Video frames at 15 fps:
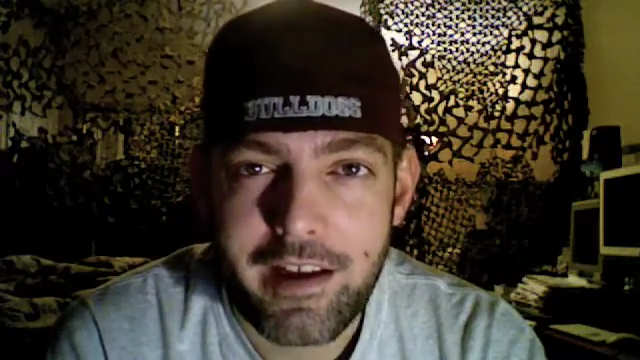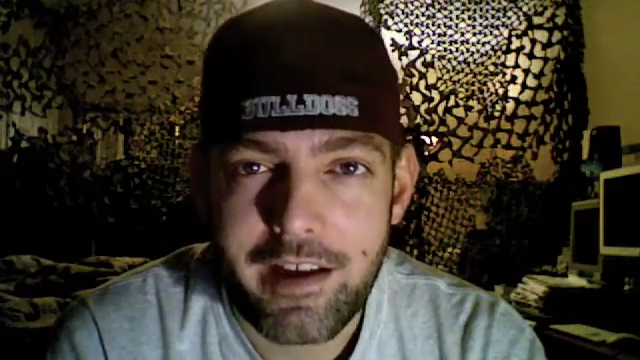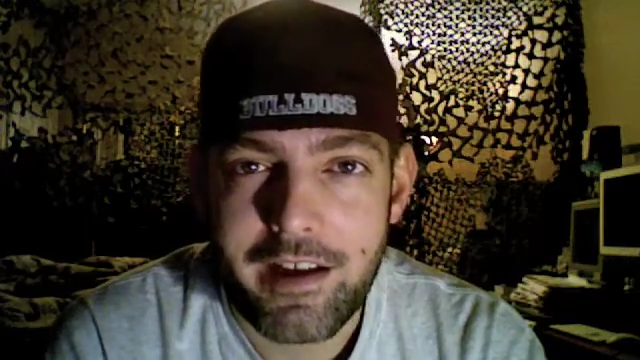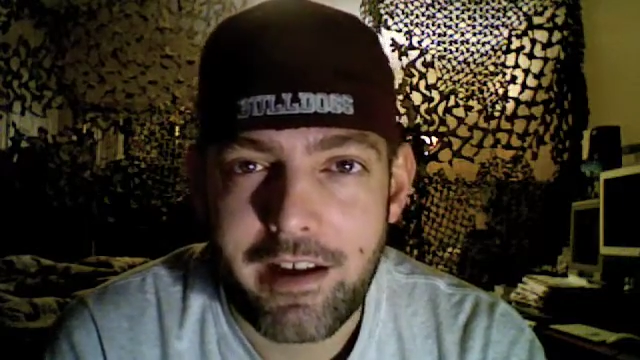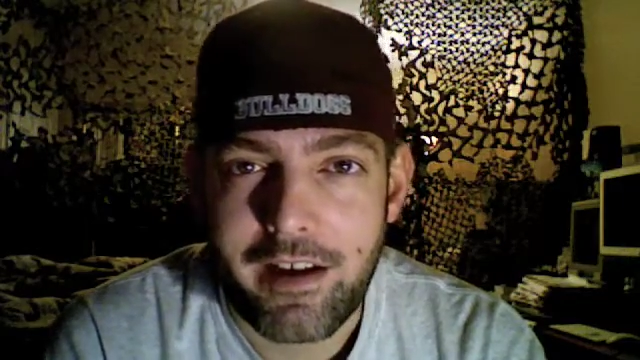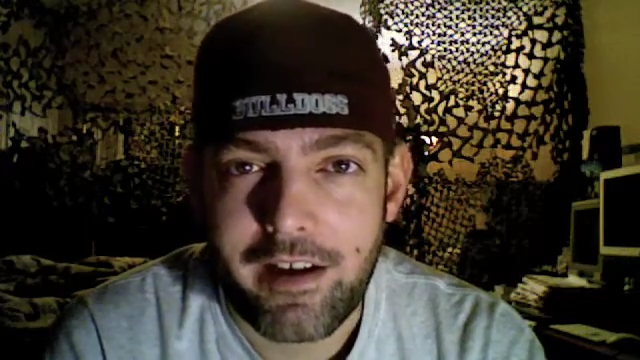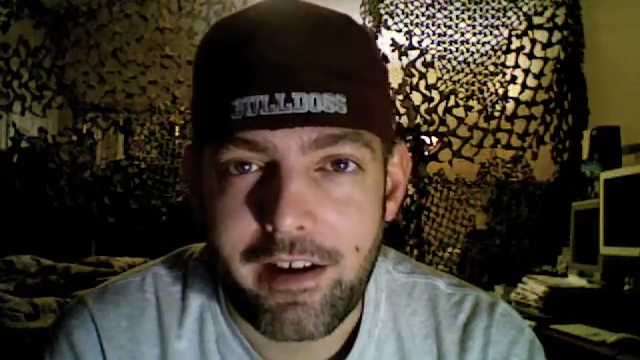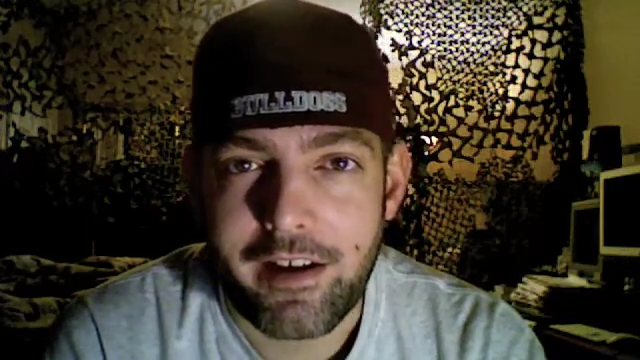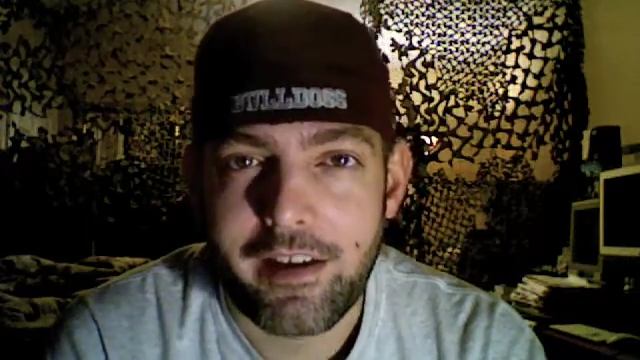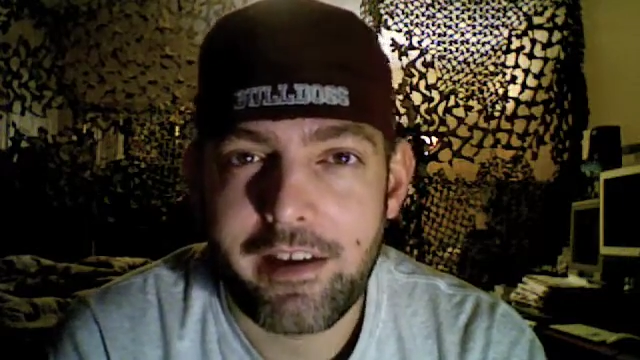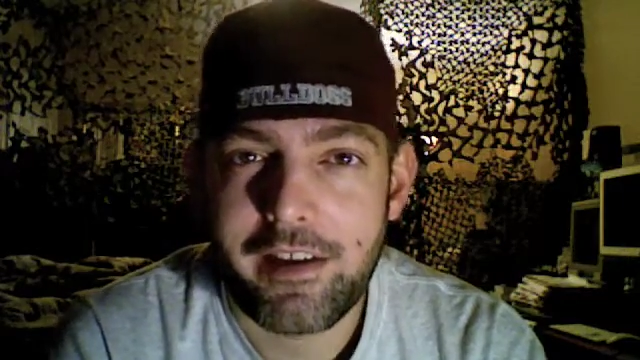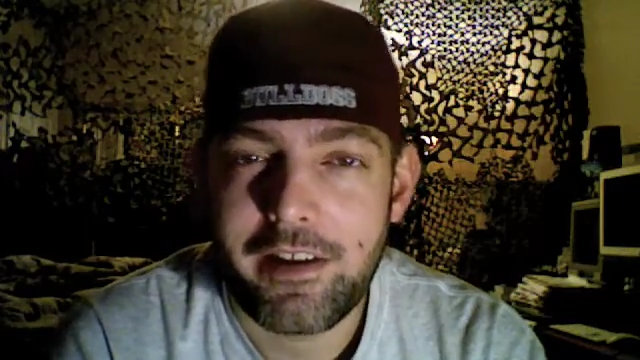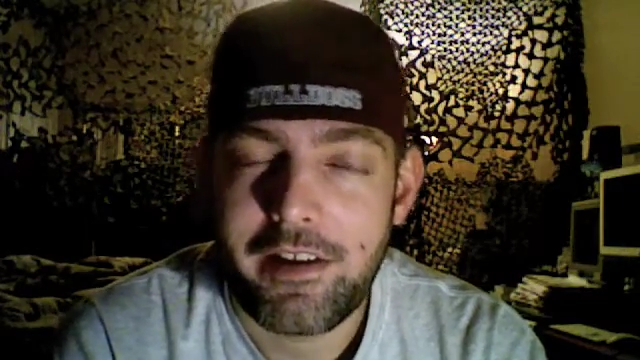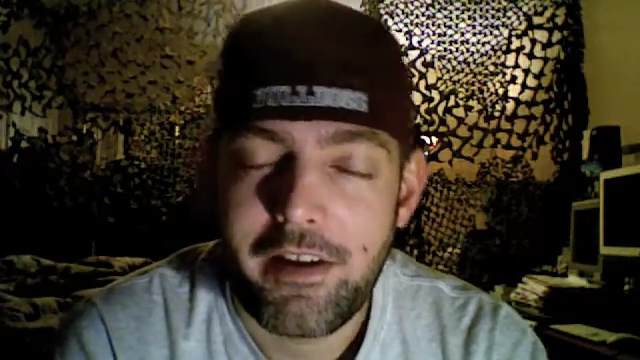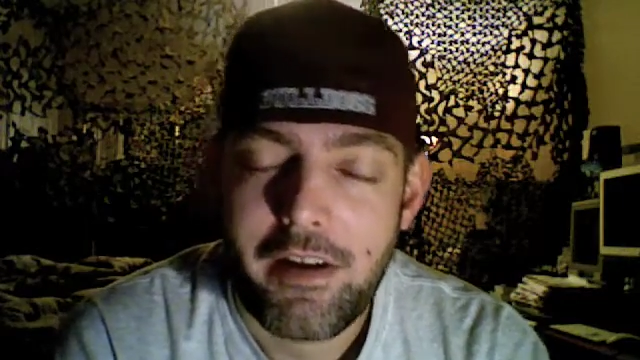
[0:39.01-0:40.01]
Number
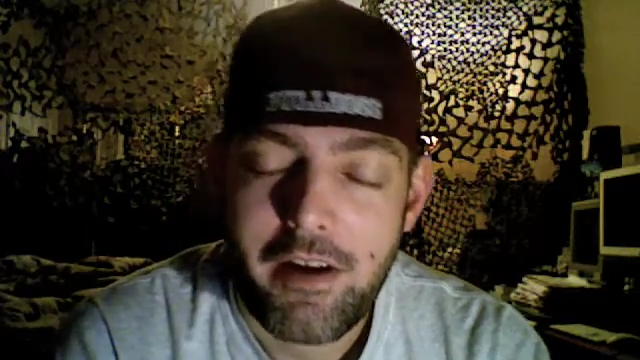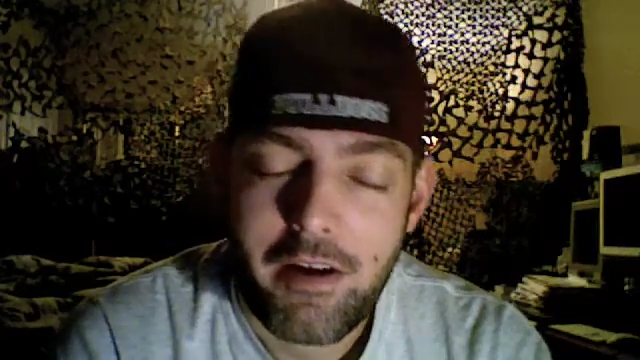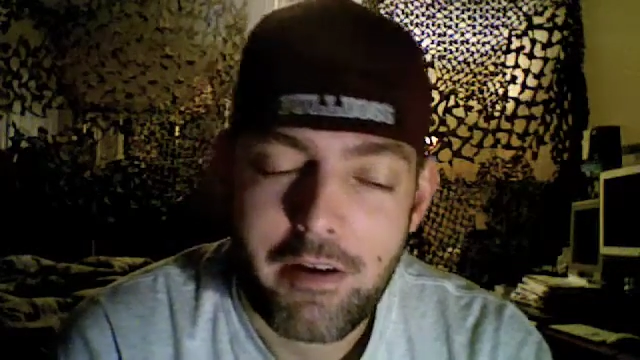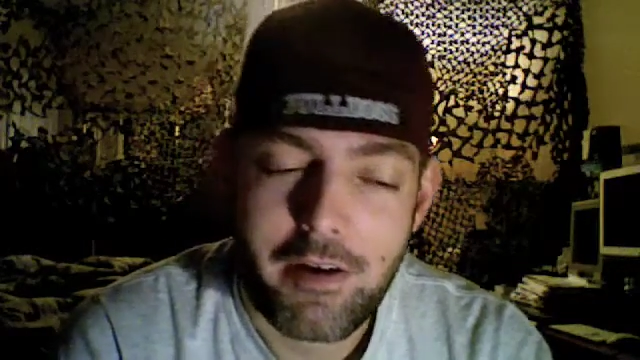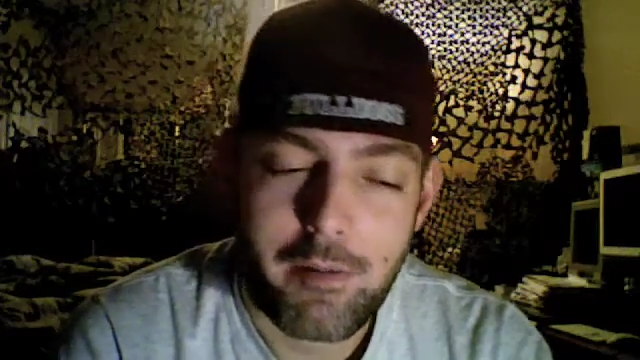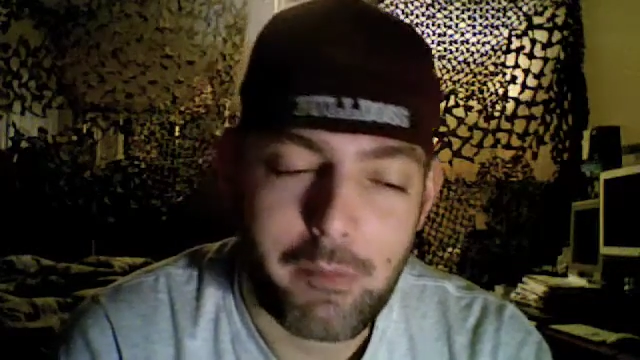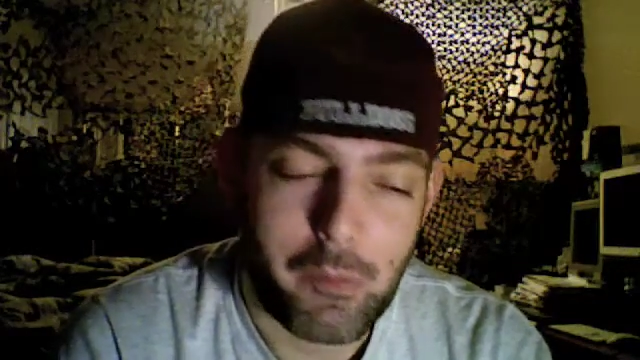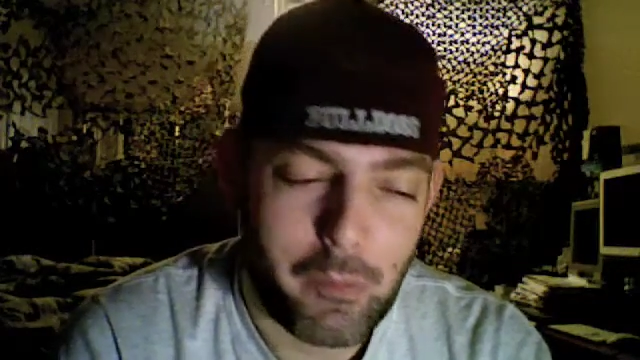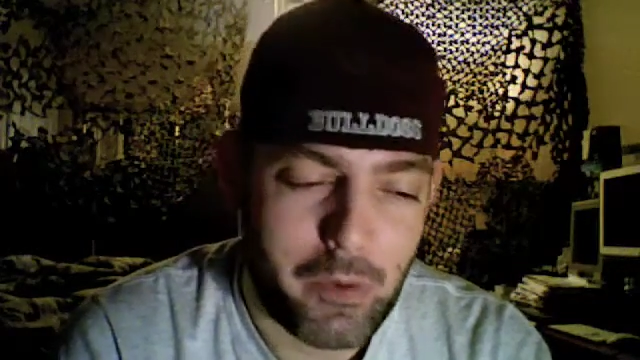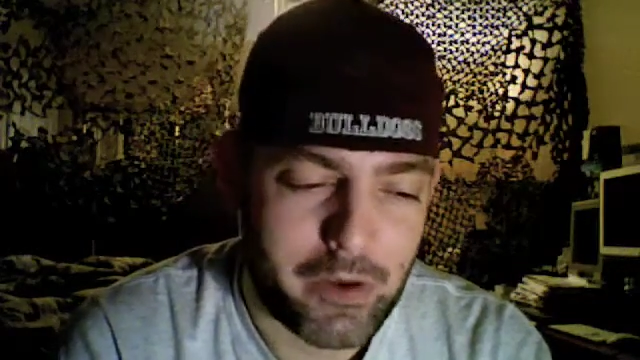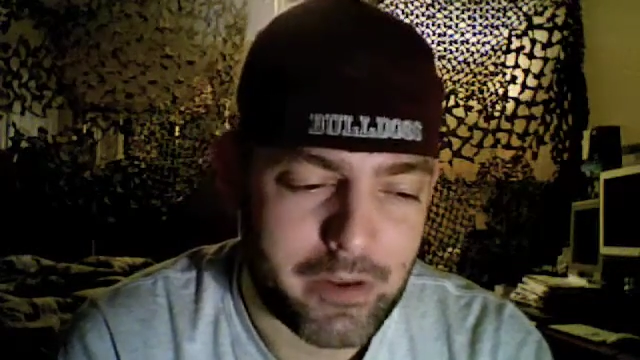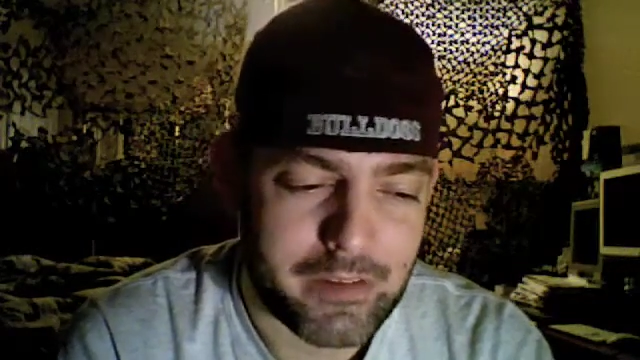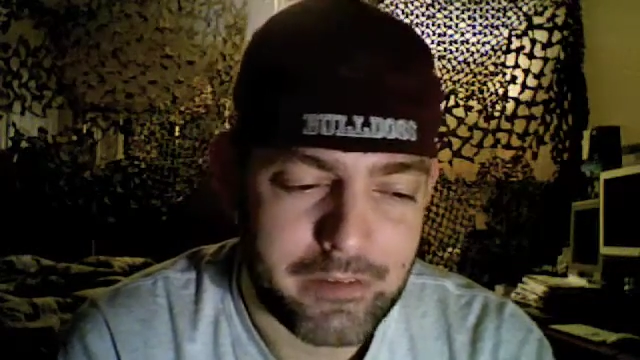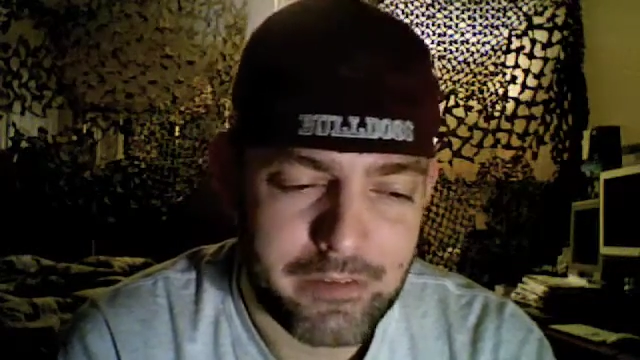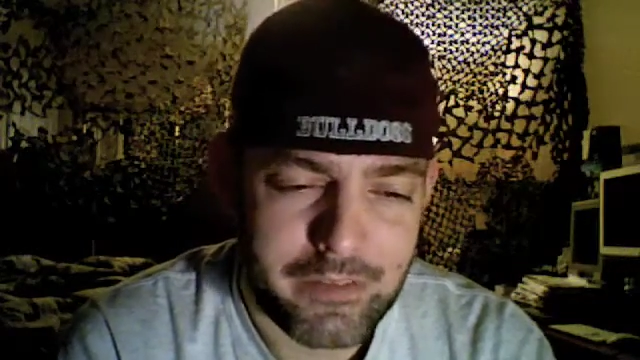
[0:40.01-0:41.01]

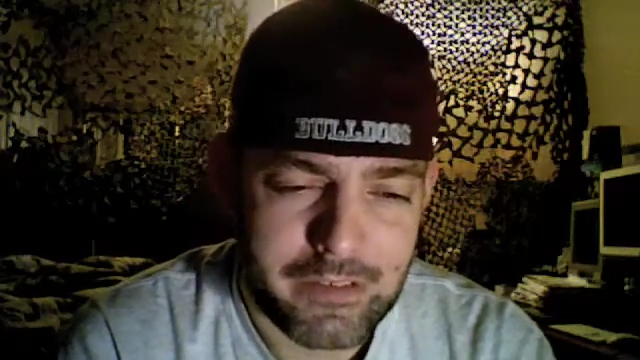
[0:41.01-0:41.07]
one,